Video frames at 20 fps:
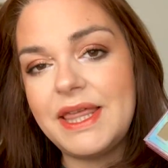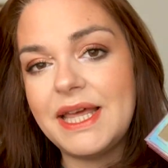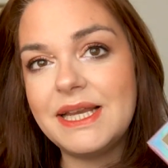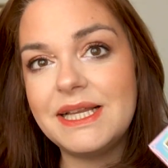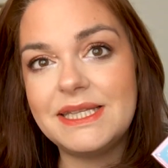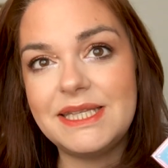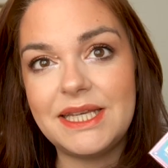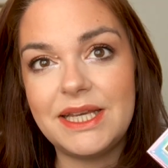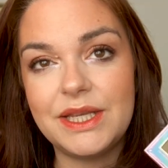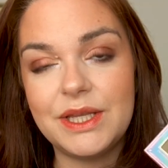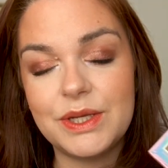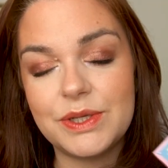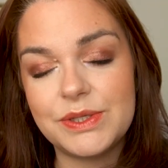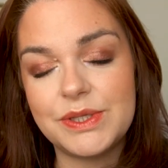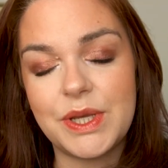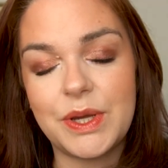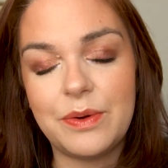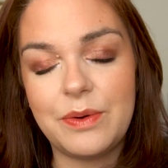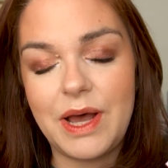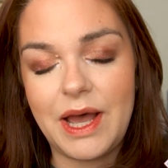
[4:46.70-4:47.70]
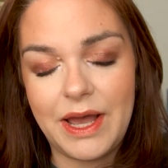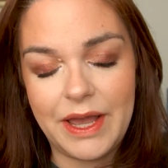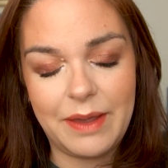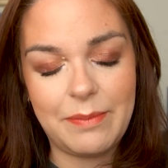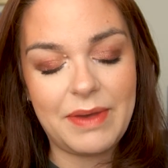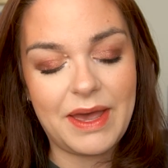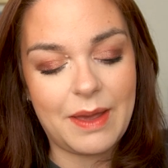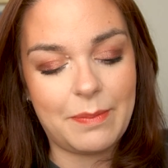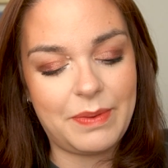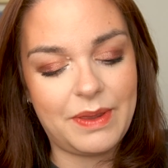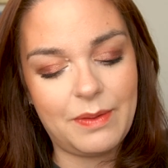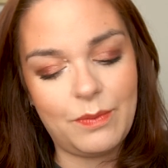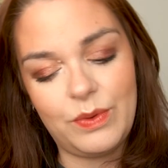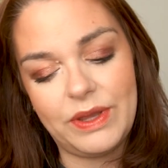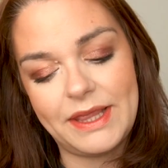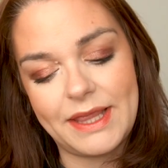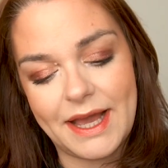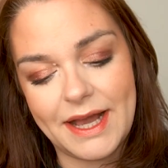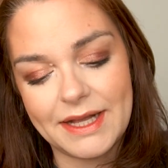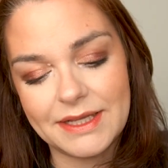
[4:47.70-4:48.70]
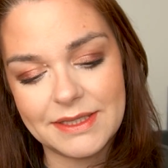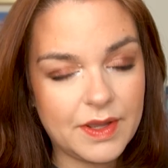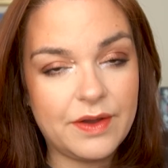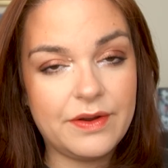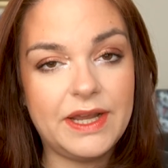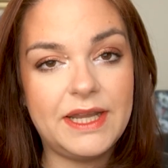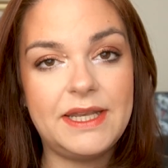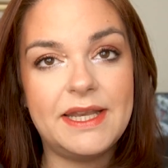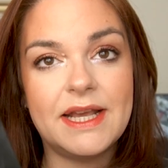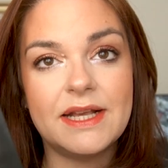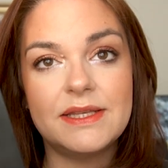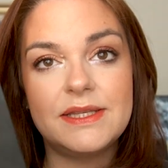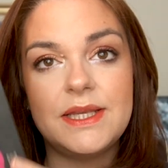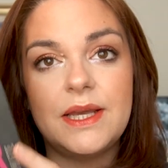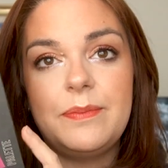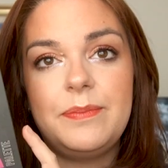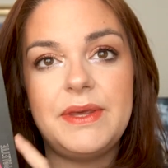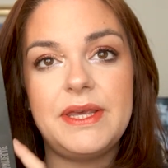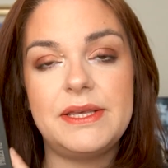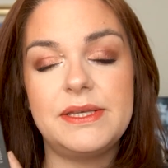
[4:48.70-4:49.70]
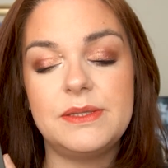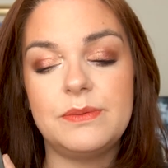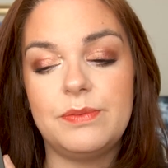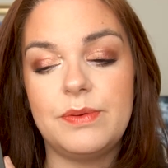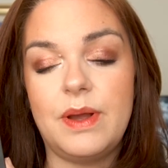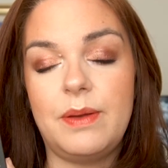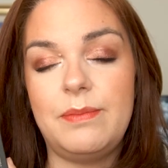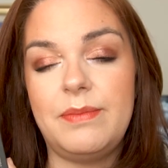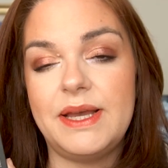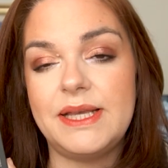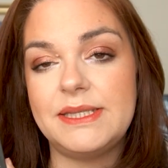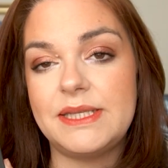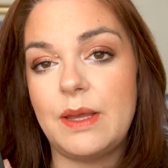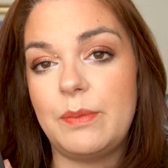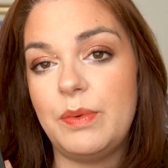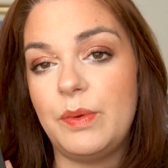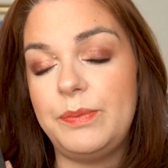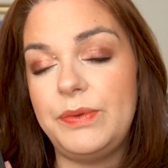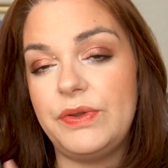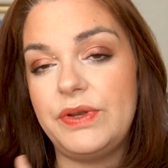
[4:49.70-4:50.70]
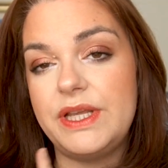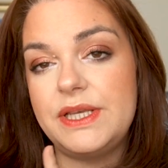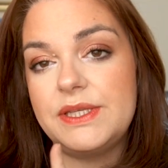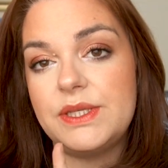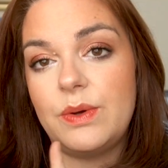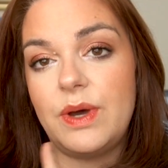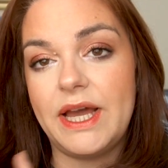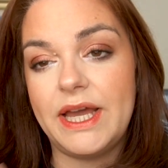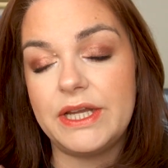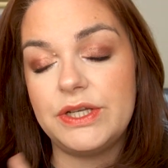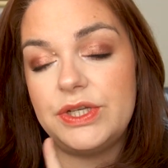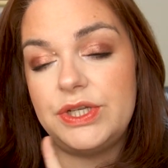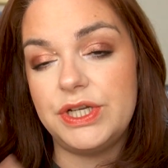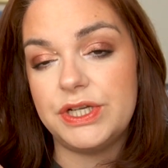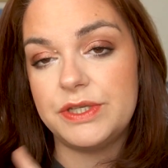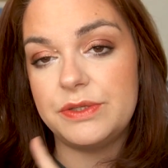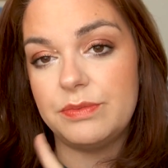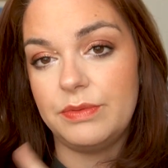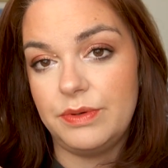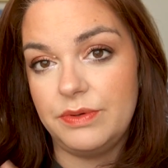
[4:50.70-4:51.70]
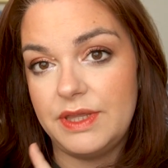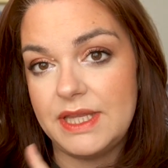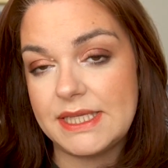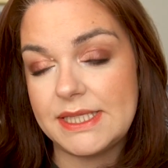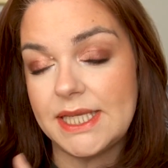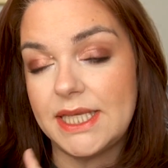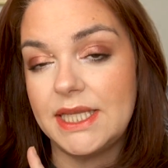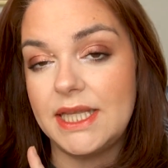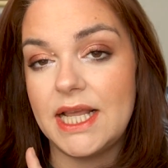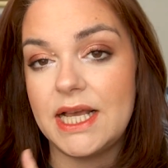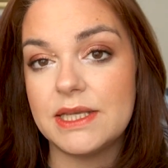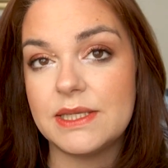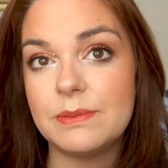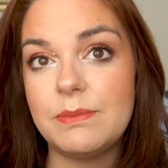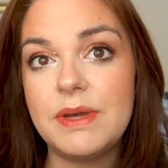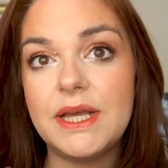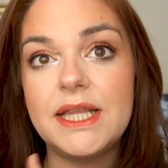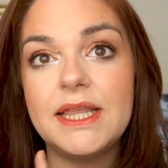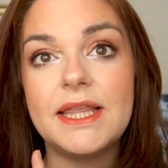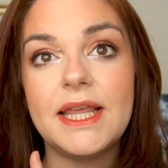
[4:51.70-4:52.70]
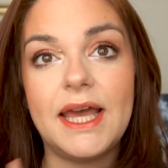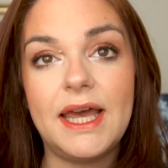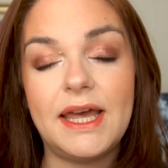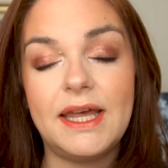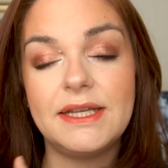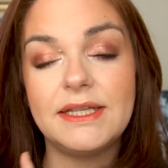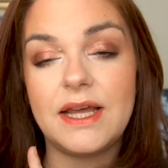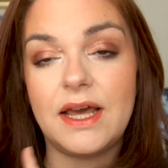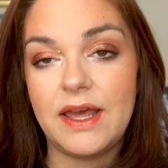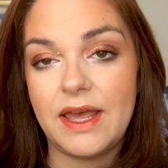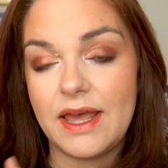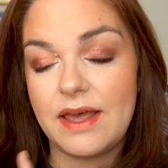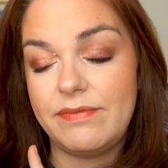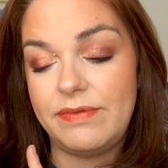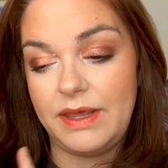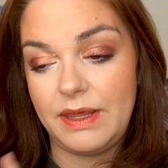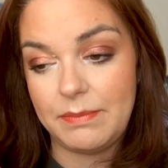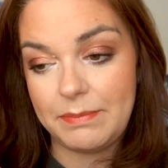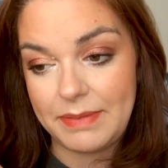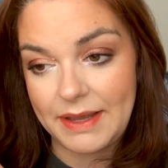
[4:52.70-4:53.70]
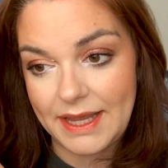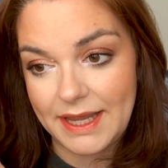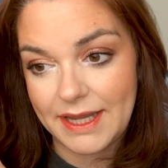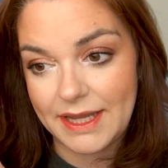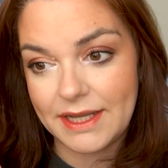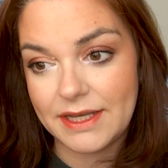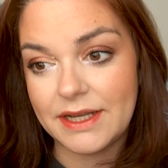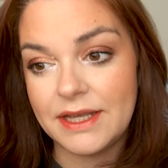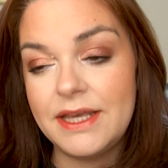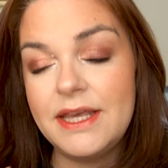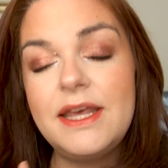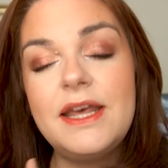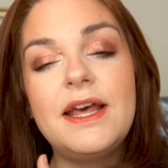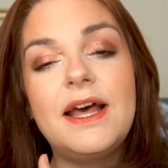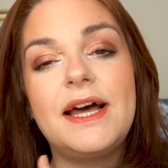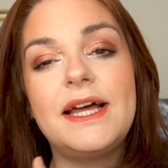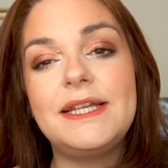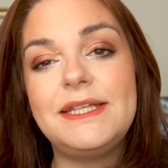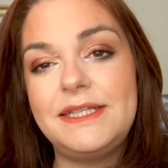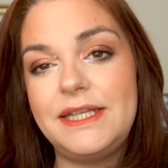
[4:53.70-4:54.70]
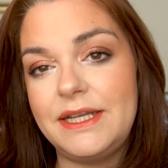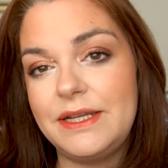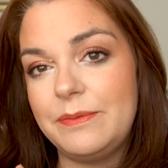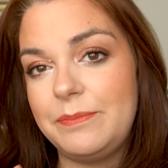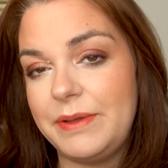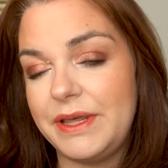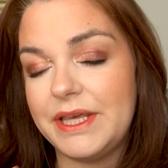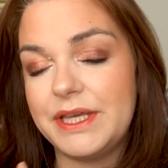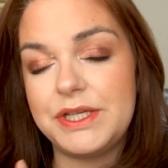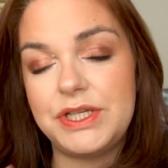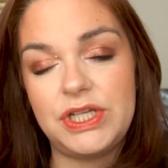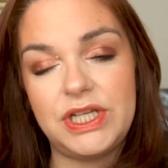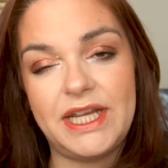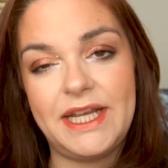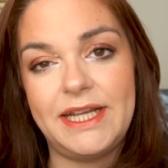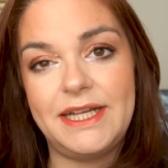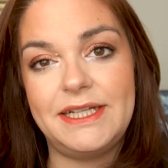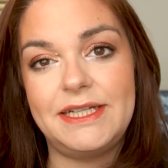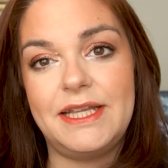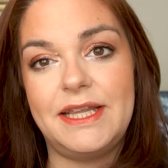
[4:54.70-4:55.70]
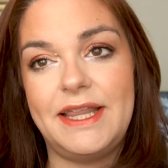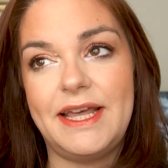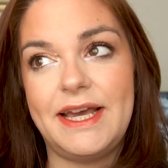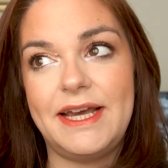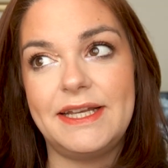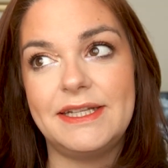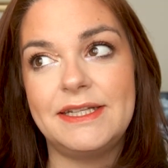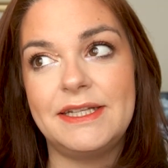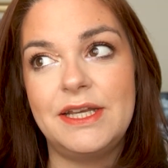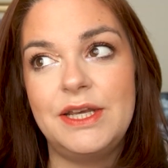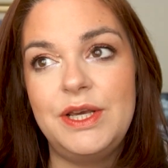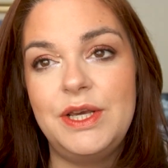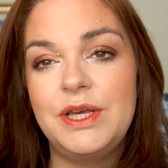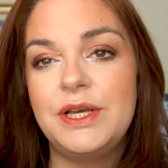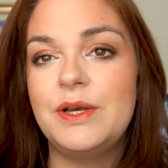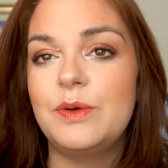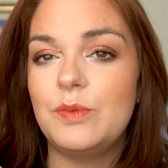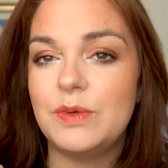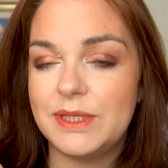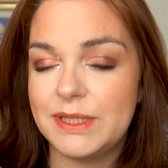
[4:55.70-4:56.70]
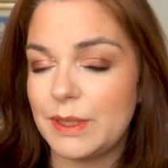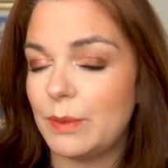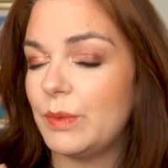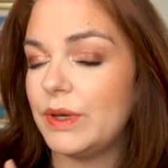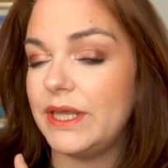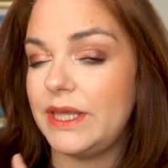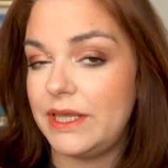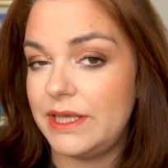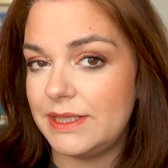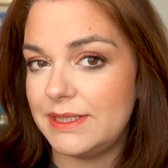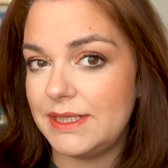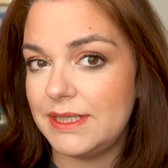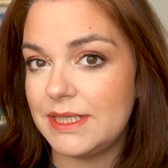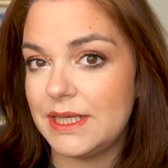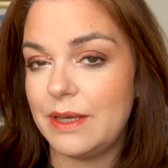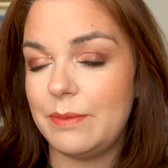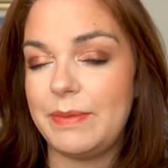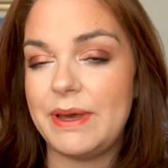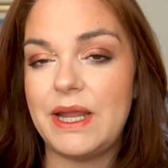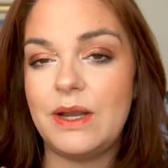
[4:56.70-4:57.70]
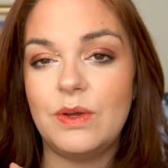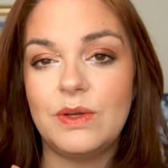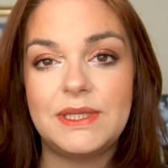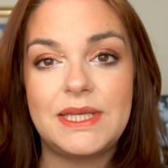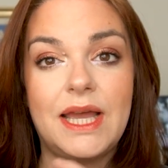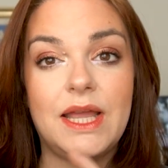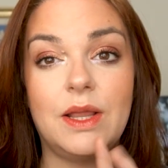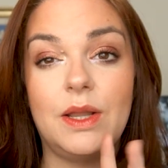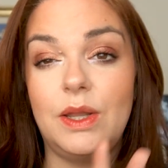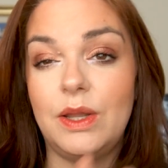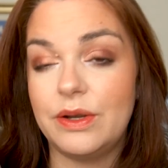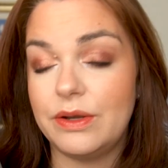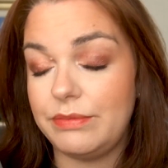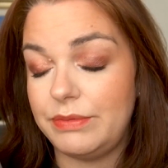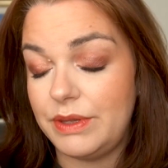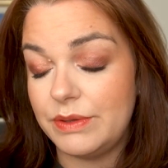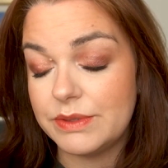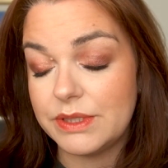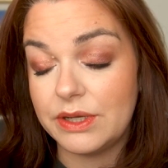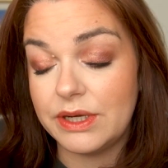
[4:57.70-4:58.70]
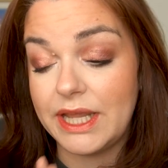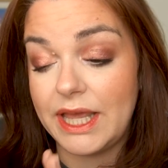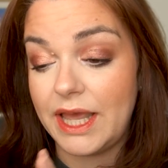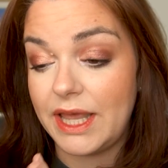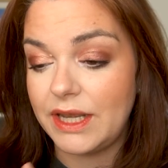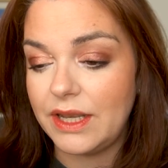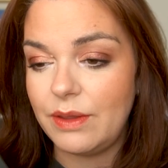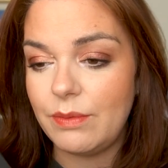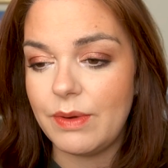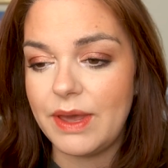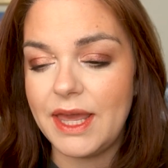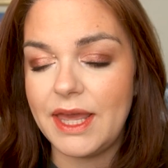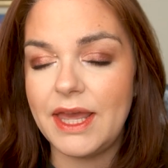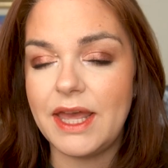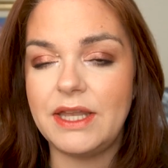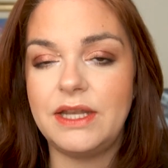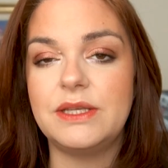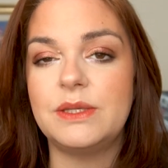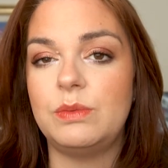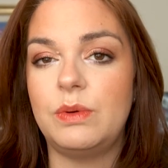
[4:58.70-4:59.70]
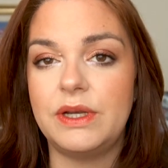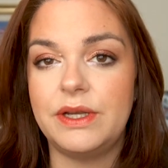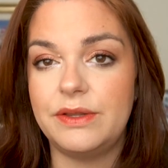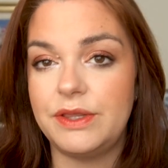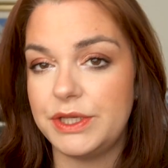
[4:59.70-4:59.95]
then it did, so I'm happy with that. All right, next up is from my Sample Beauty. So I had just rolled this in last month and I have hit pan. I did pick a shade that was somewhat easy to hit pan on because I had a lot of use on it anyway, and it's one of